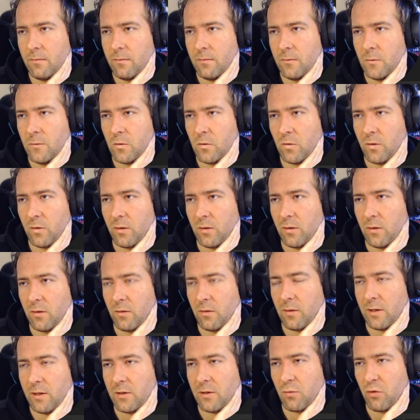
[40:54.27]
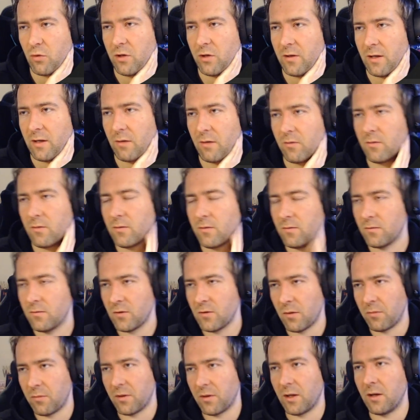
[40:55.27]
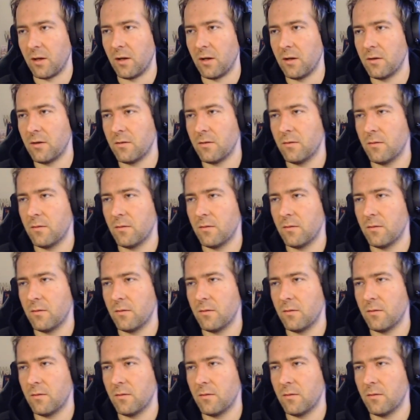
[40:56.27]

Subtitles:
So let's print out something in here.